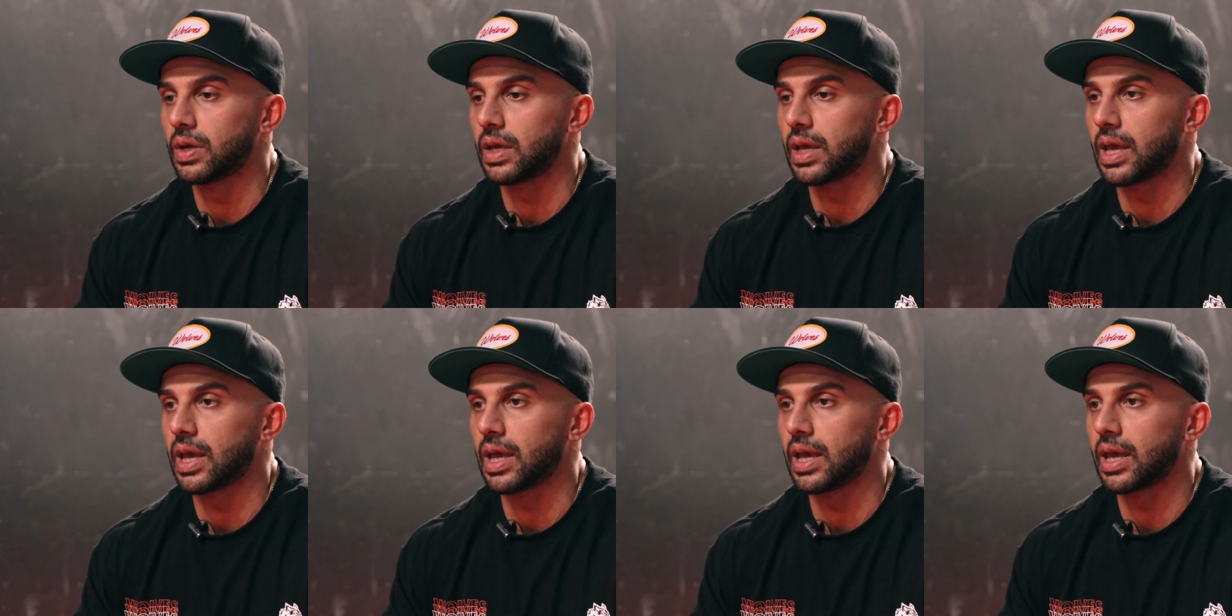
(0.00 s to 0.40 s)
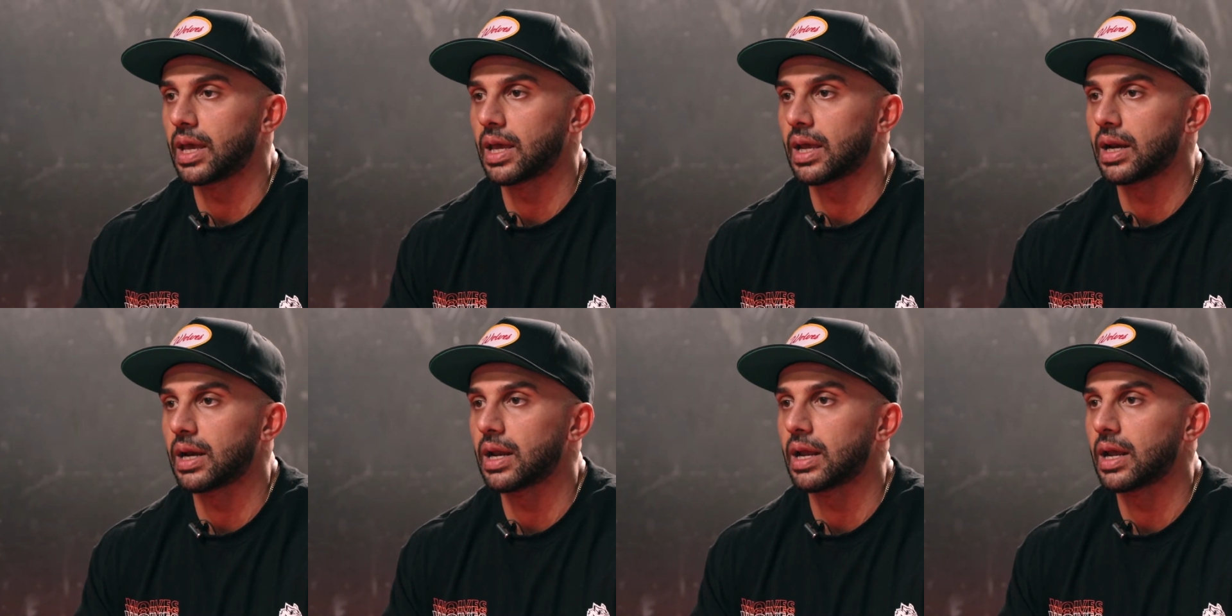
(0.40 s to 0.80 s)

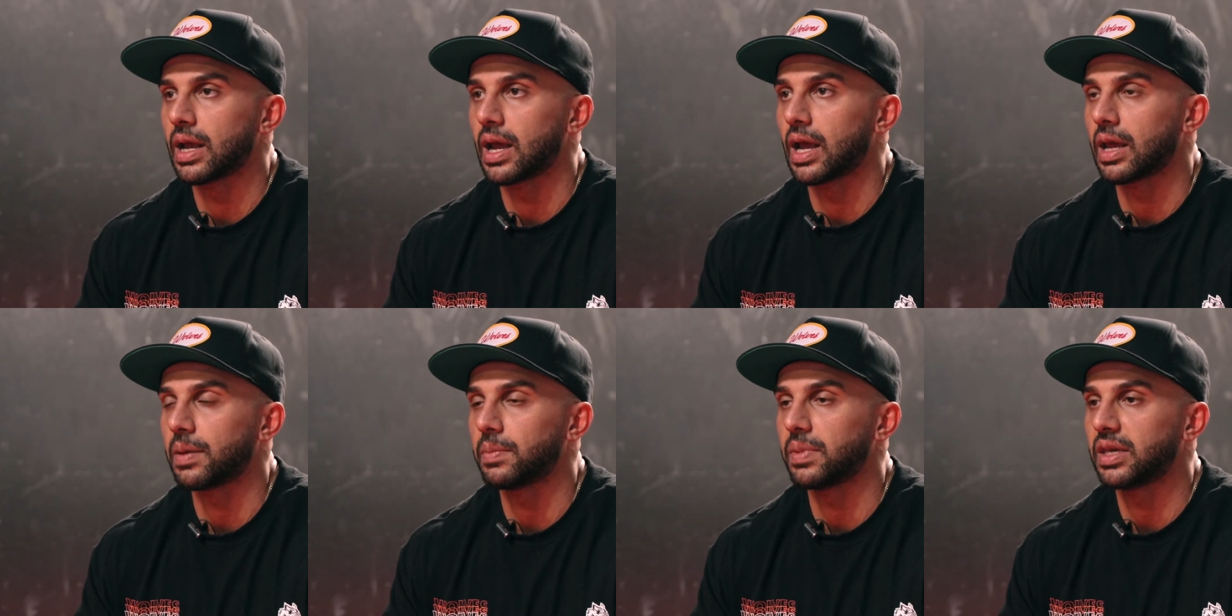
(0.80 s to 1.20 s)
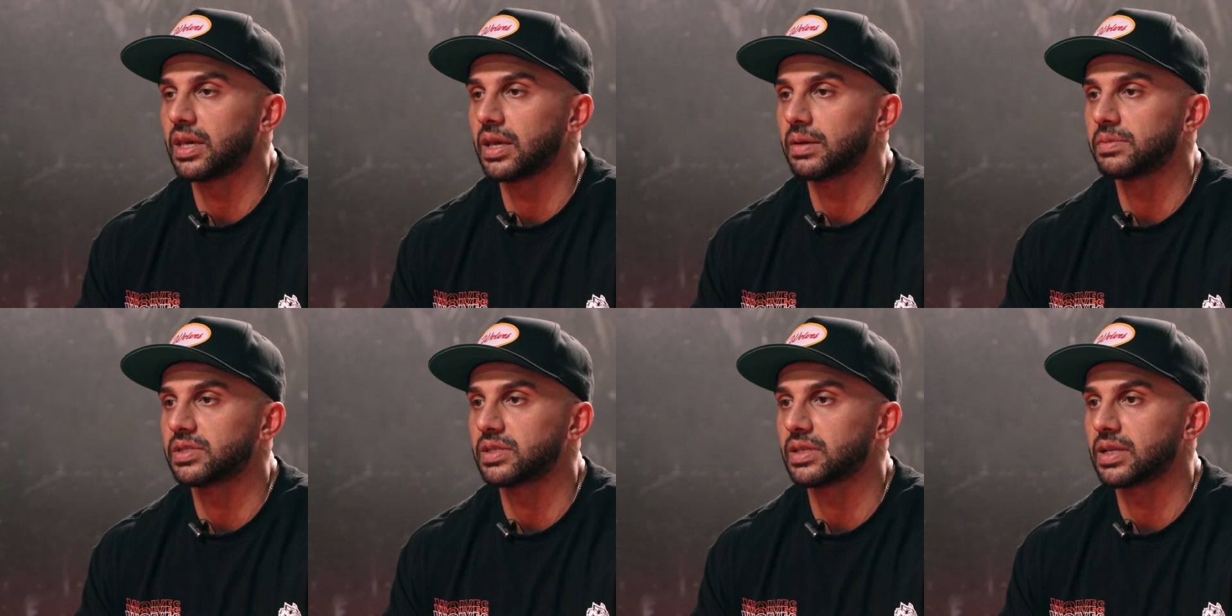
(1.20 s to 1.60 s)
and I
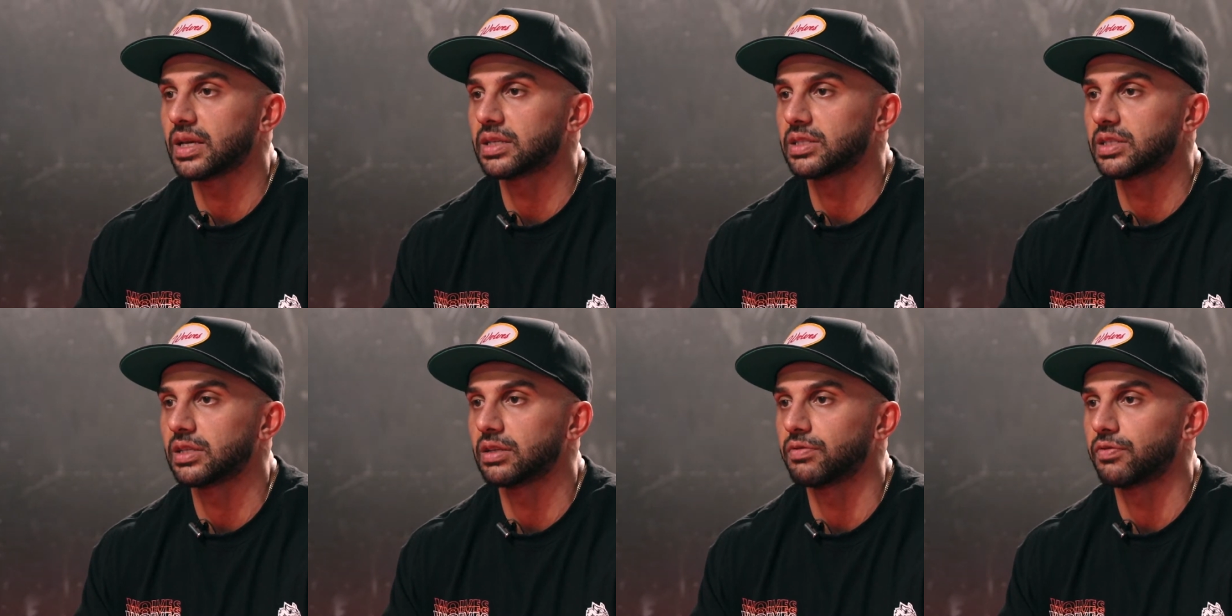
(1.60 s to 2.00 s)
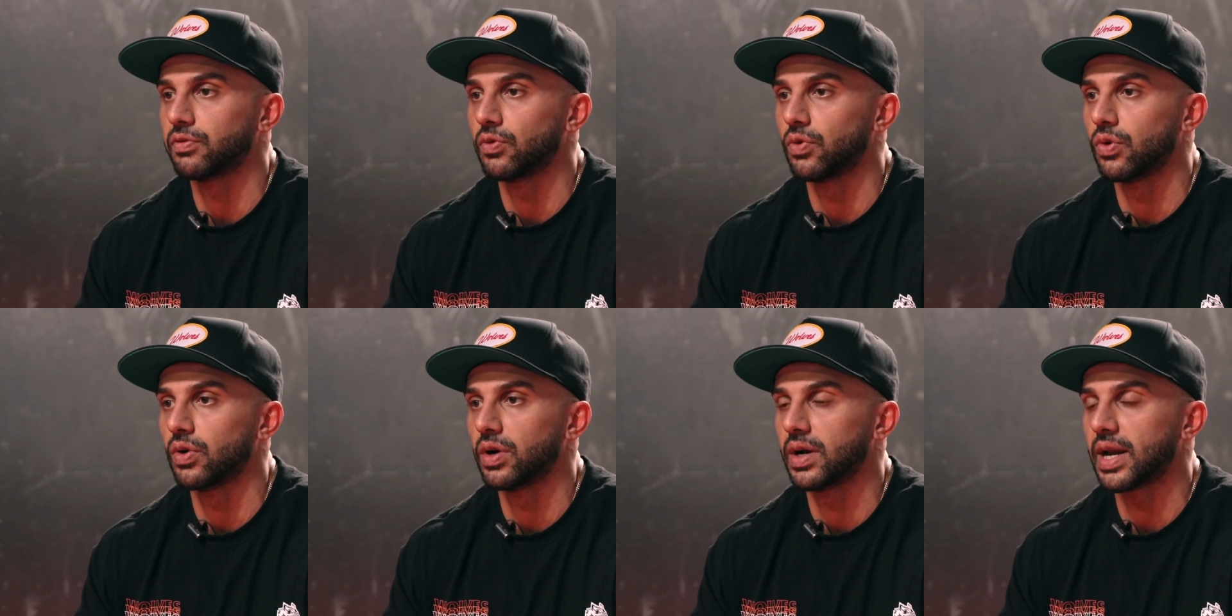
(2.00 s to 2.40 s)
became selected
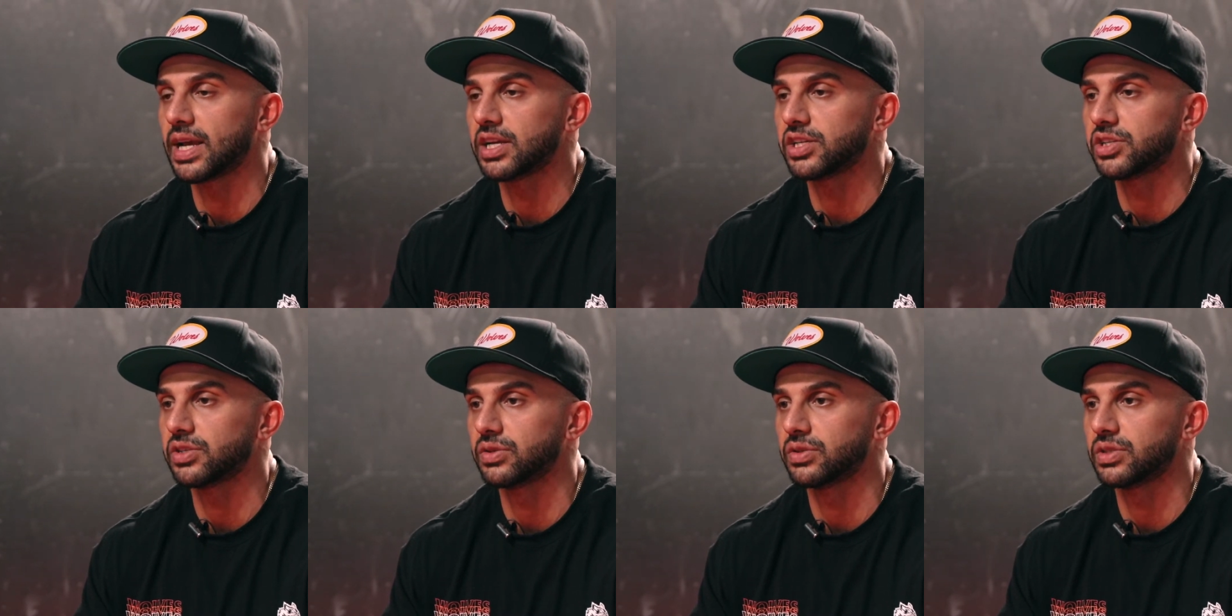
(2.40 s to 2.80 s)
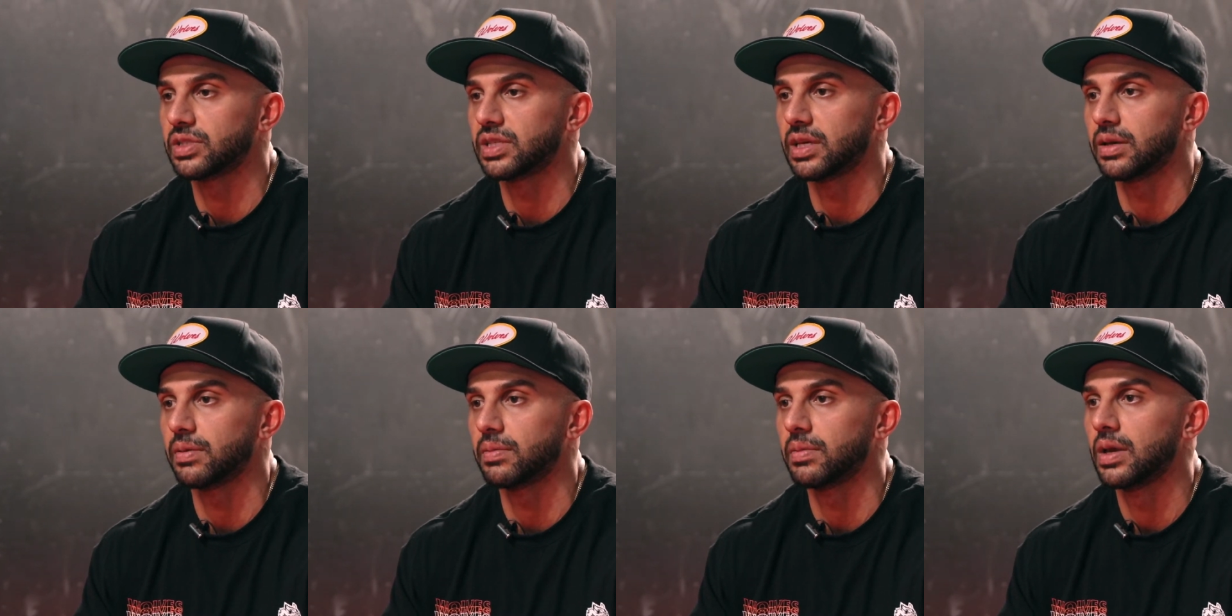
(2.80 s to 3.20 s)
for national
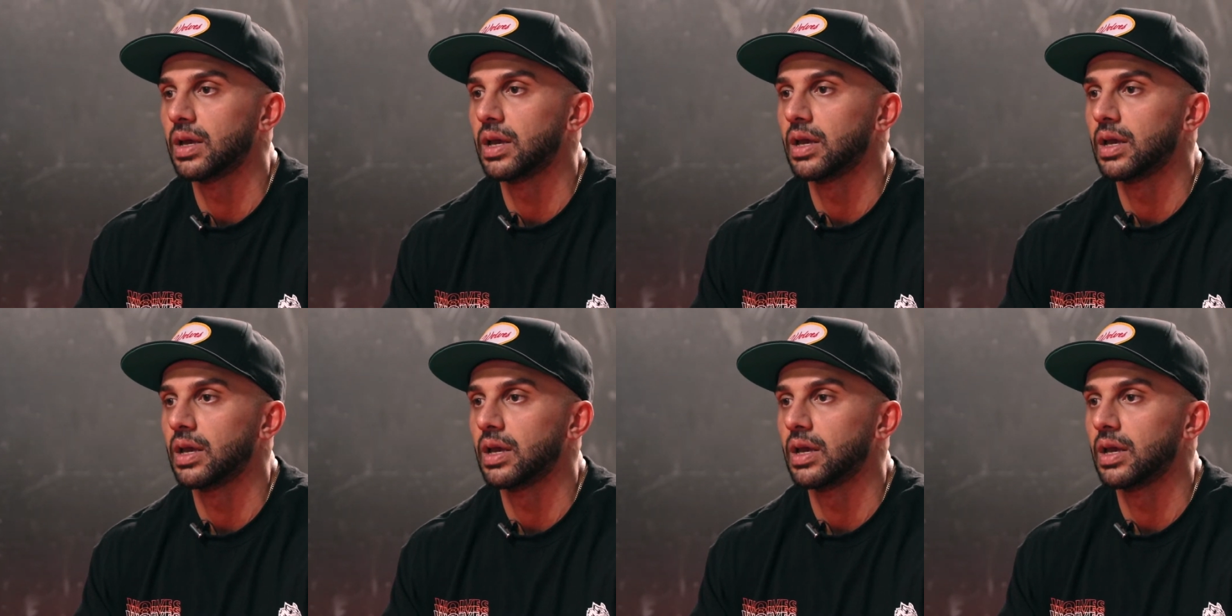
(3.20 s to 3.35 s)
team